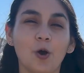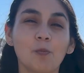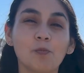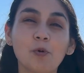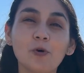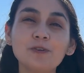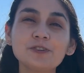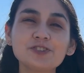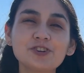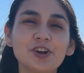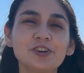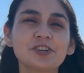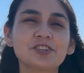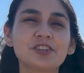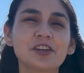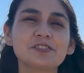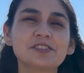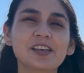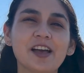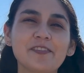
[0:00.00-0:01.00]
Most
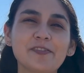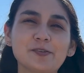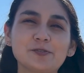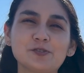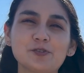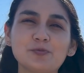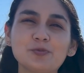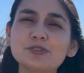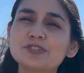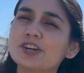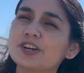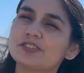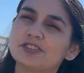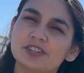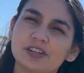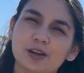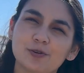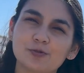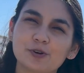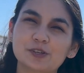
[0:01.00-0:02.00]
chargers outside the supercharger
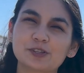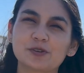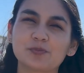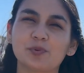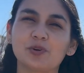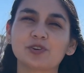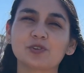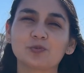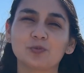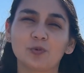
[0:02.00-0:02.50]
network support a